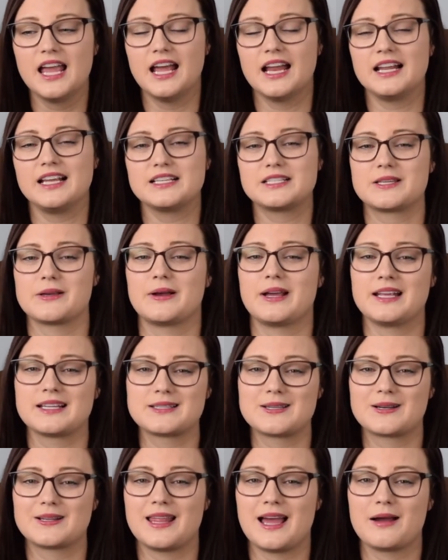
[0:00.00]
And he so
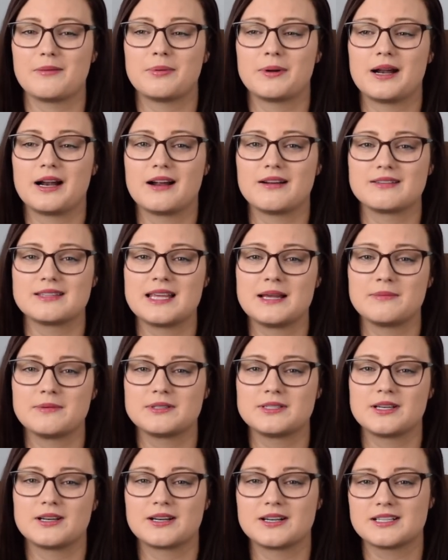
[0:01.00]
answered that prayer. I was
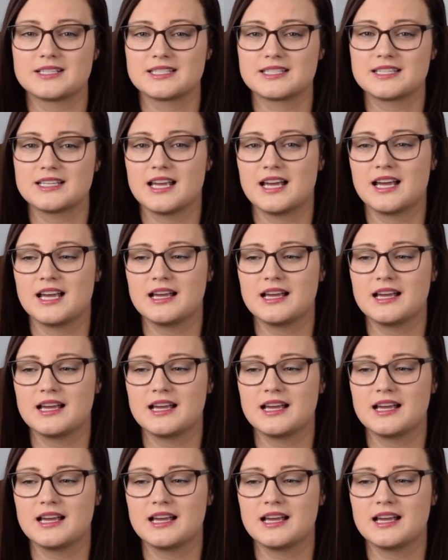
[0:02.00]
able to nurse